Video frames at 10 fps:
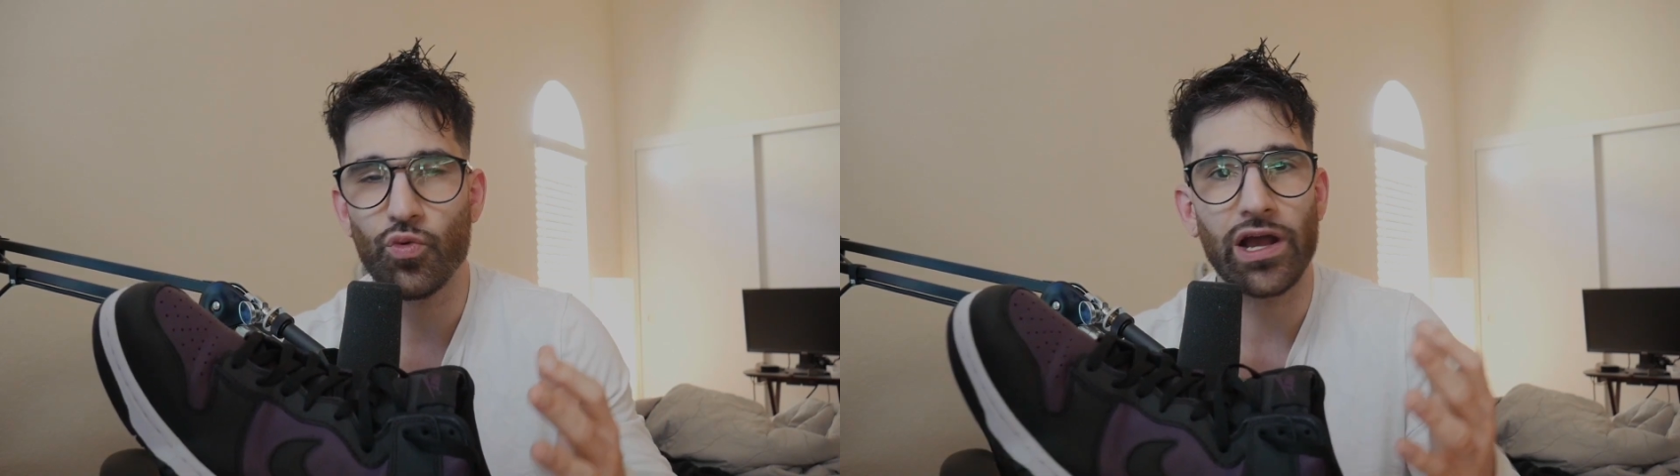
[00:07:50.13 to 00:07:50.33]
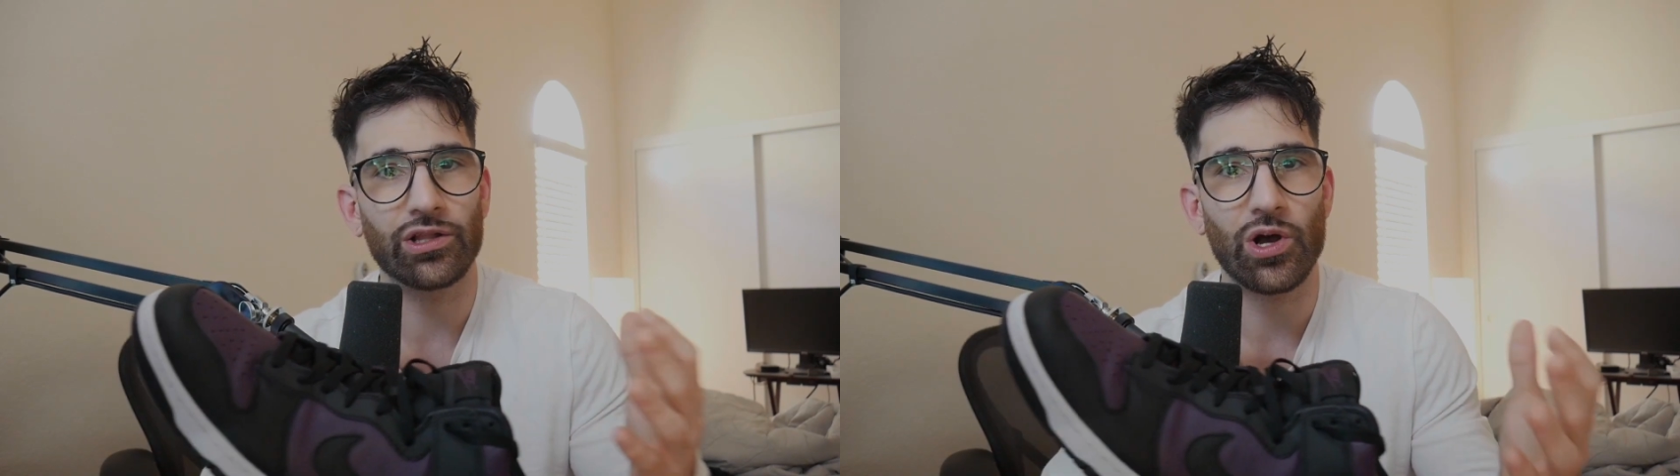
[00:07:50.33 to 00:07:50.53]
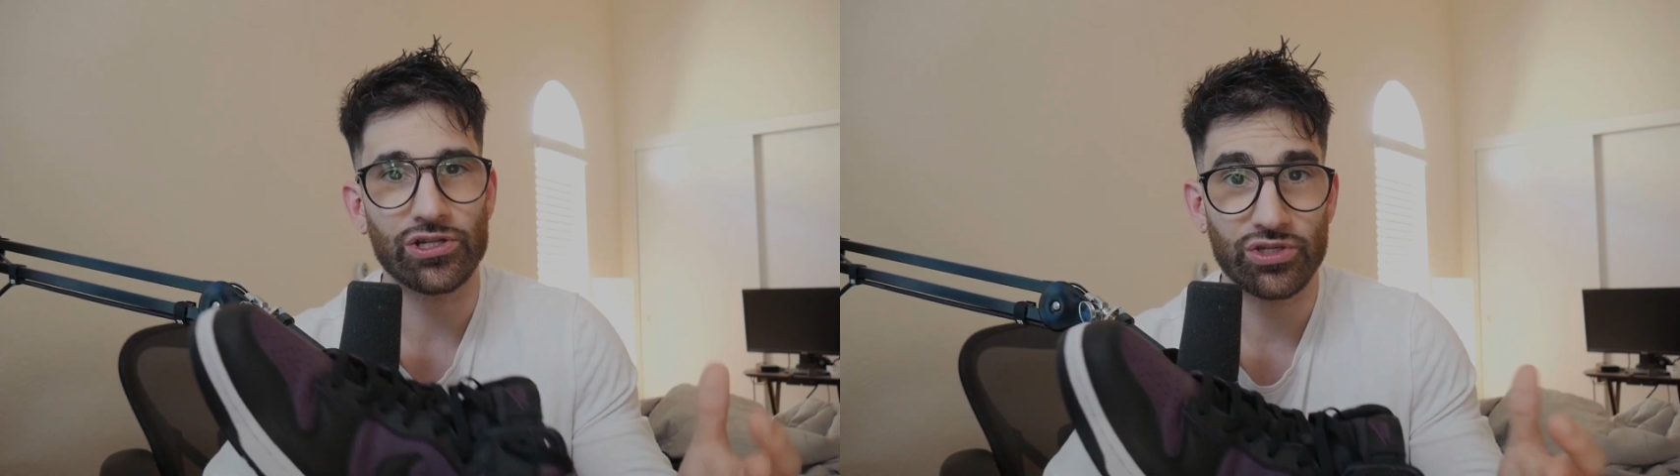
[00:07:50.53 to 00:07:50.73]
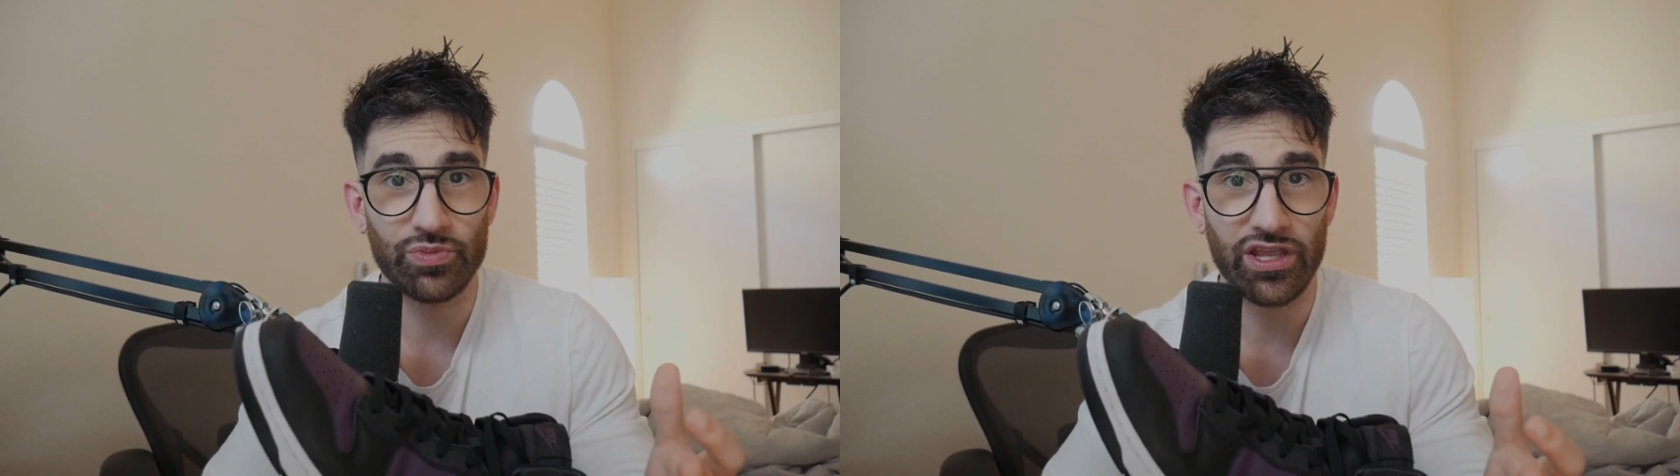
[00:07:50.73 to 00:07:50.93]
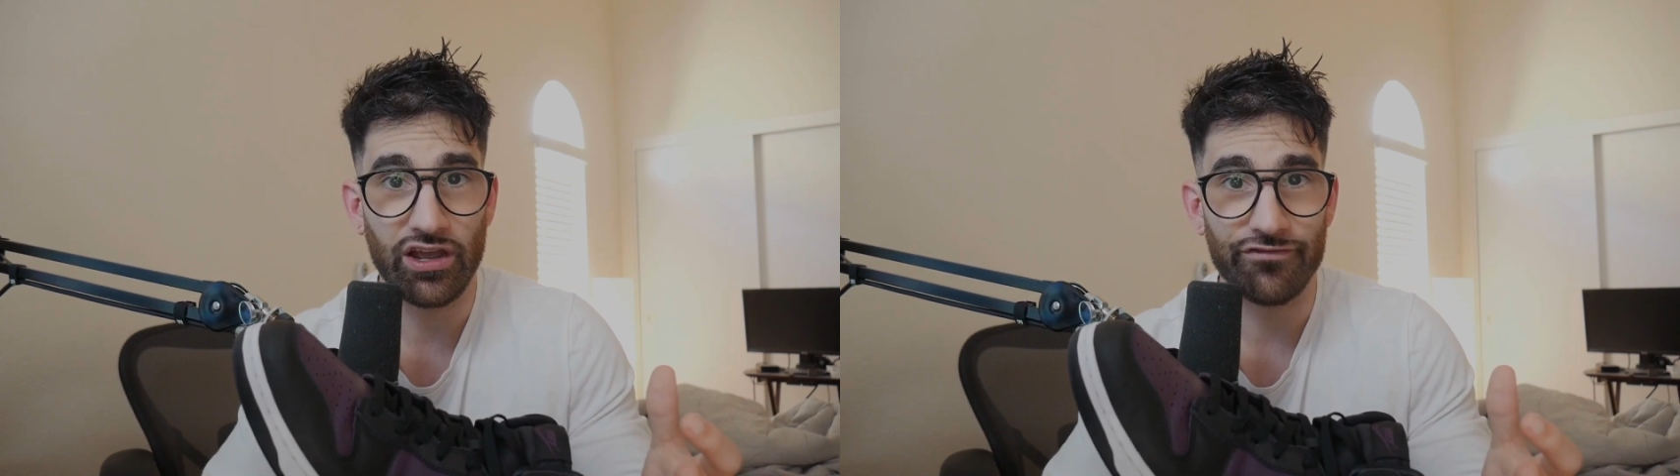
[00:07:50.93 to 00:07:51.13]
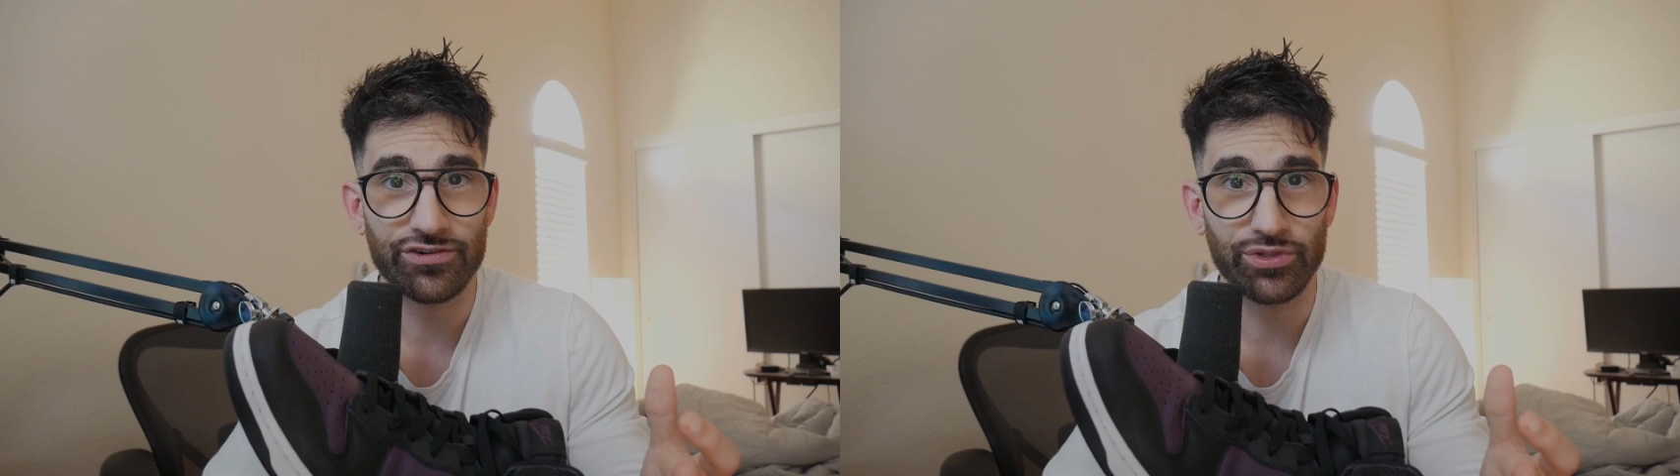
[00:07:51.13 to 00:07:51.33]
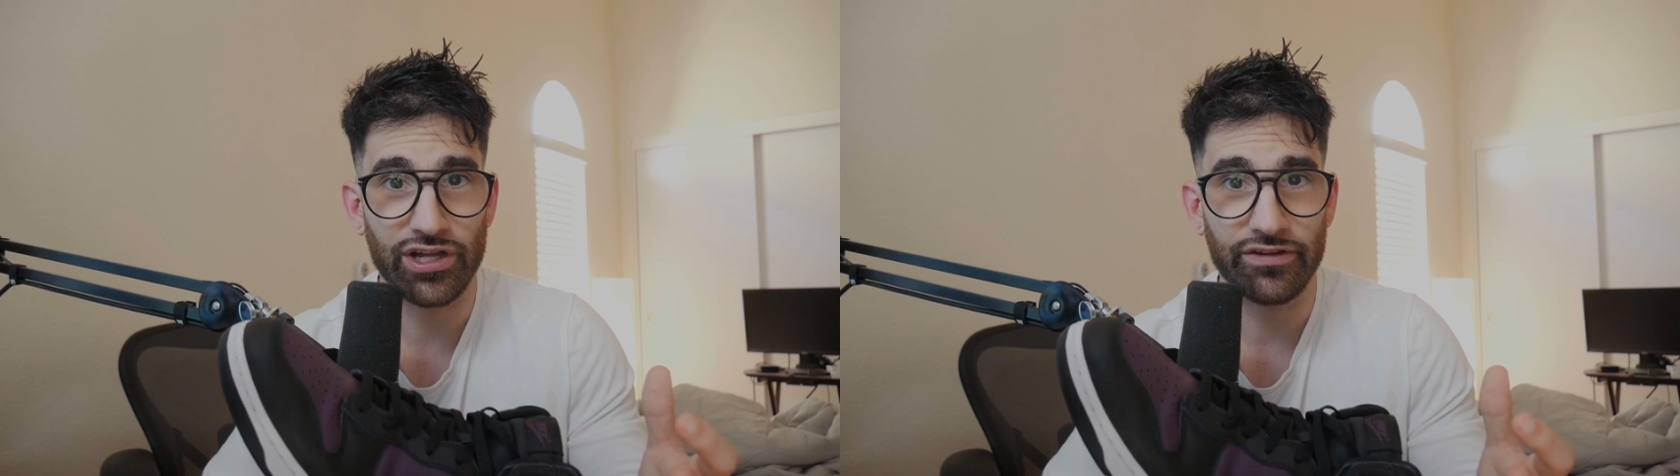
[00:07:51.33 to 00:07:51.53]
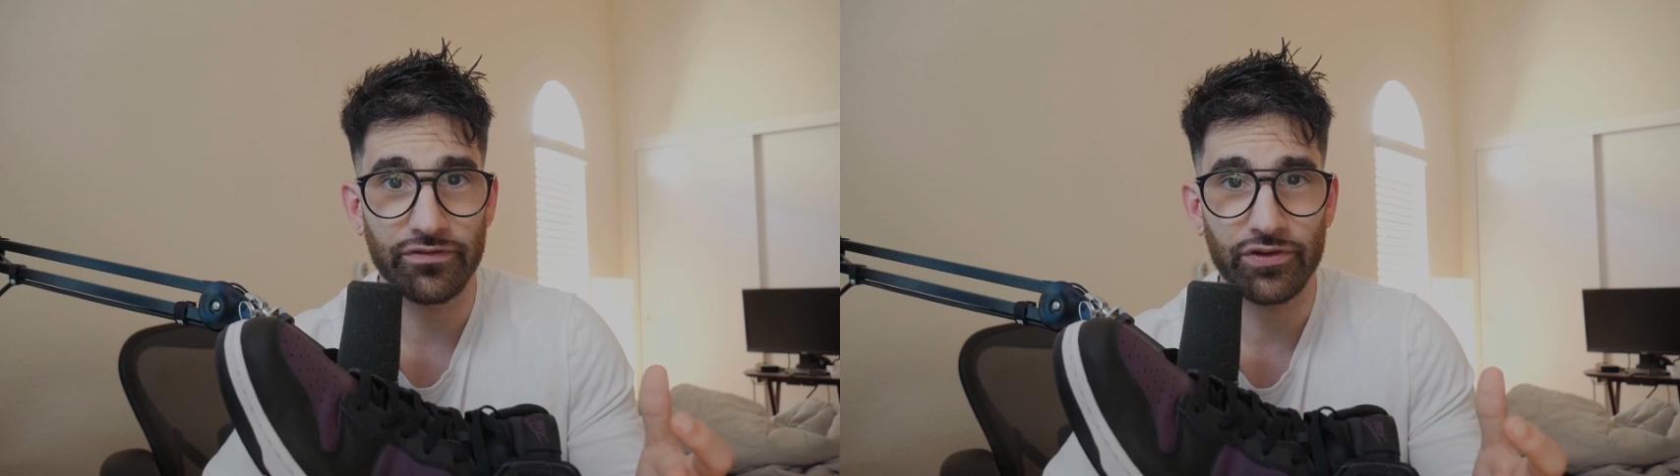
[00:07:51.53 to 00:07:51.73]
while also being comfortable
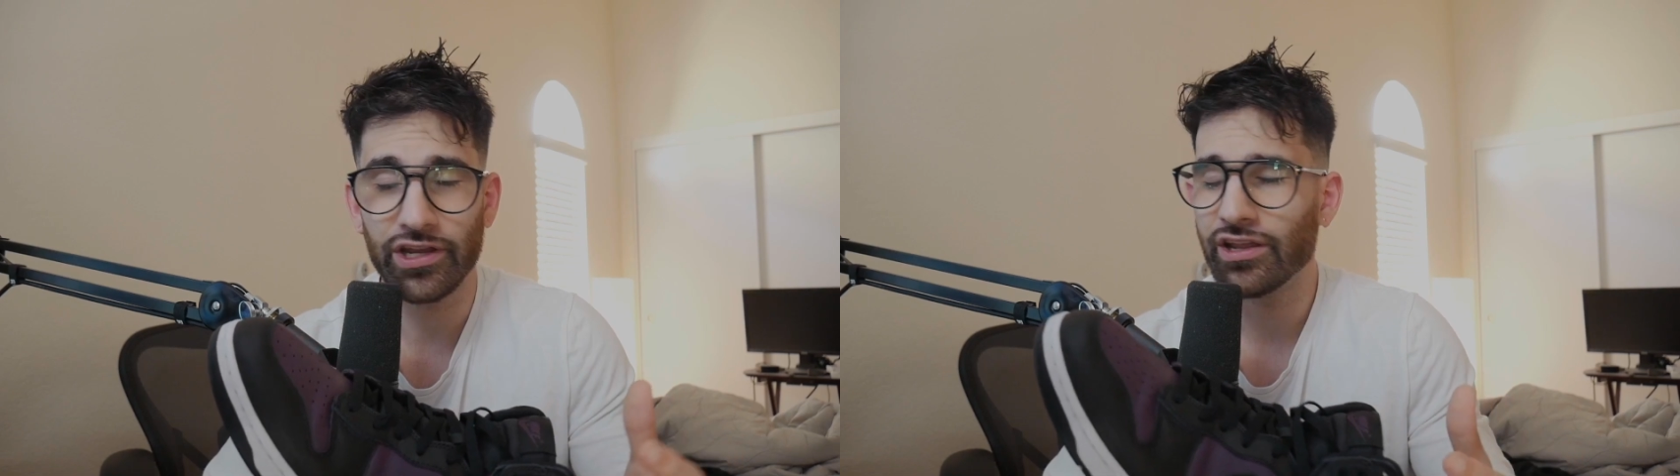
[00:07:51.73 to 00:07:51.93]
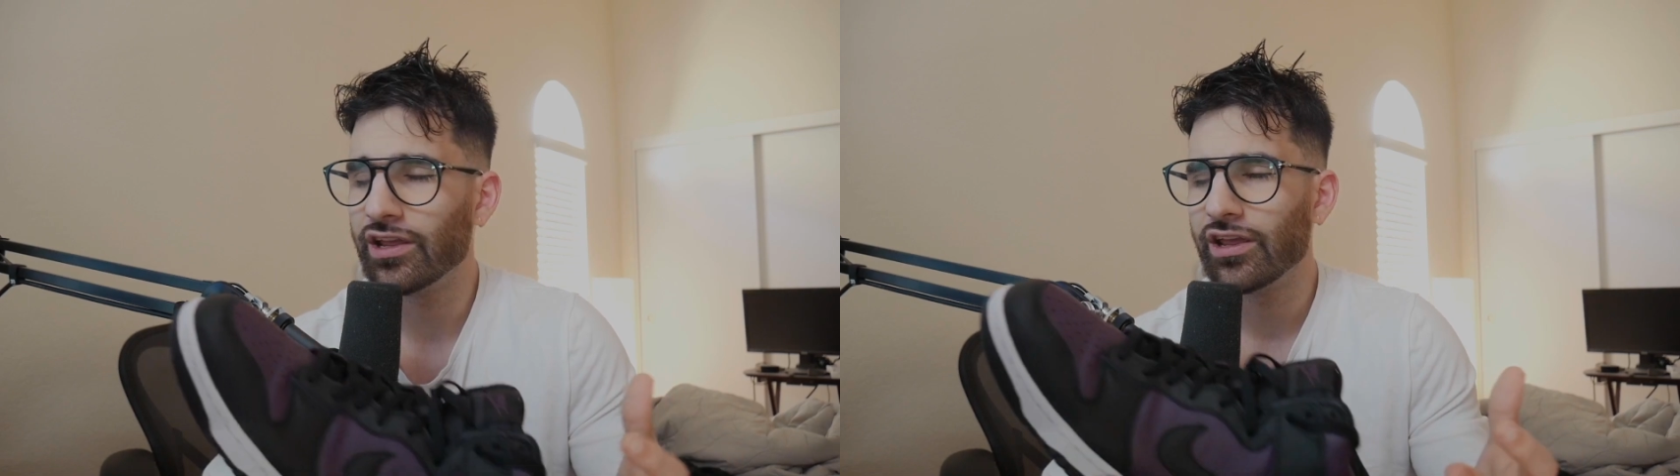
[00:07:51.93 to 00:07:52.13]
on foot,